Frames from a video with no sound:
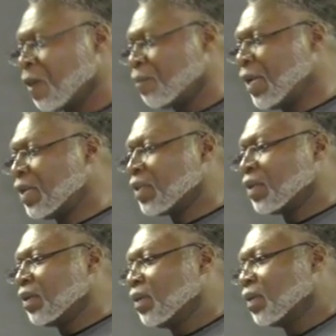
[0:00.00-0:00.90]
be it
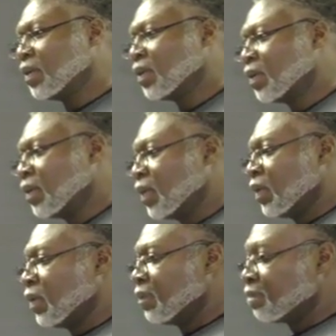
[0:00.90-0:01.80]
the,
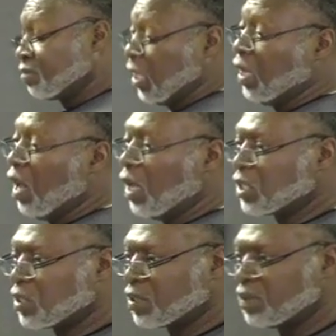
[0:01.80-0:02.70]
the
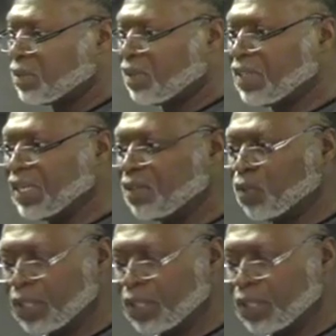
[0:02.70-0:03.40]
loss of a loved